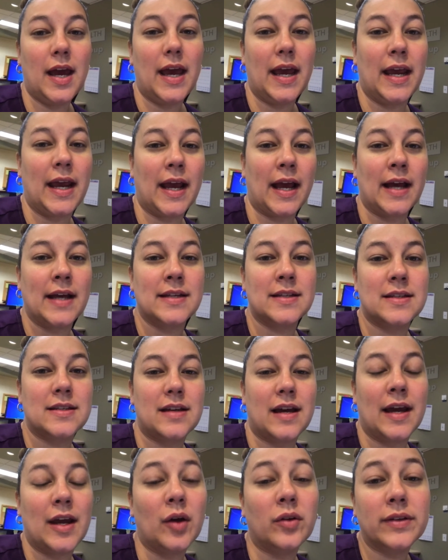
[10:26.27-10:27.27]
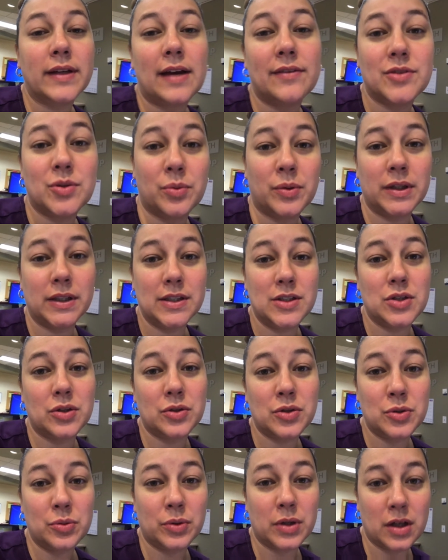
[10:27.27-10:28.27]
and I only have to work until
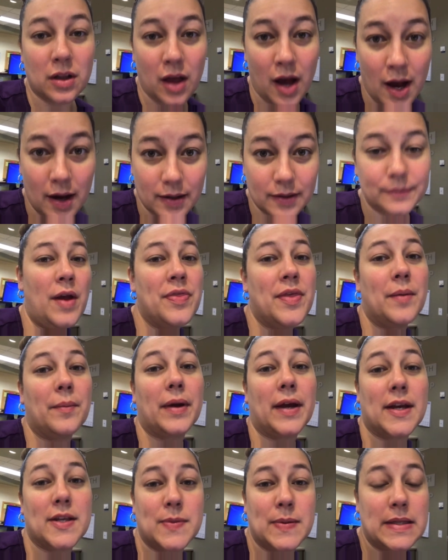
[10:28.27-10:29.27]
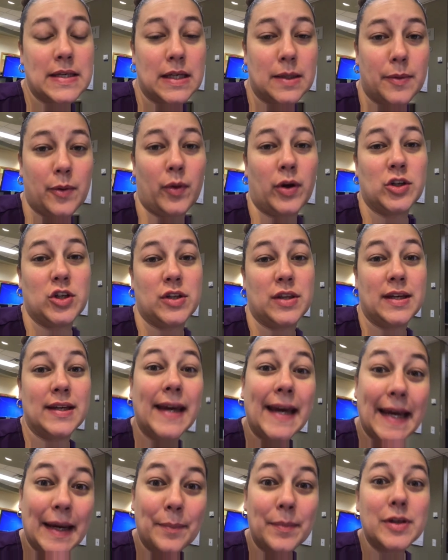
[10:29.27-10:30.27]
2 o'clock, and then my husband's gonna be watching the
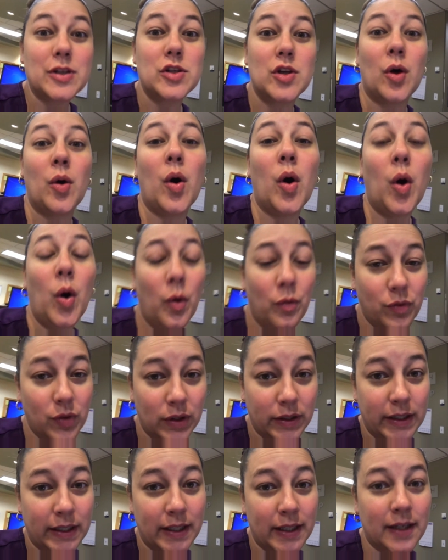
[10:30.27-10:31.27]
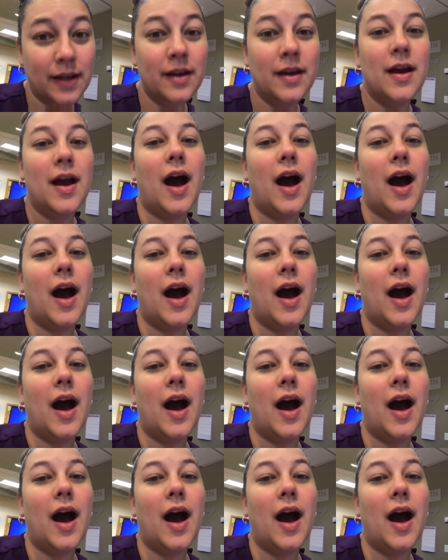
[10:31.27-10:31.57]
game, so hopefully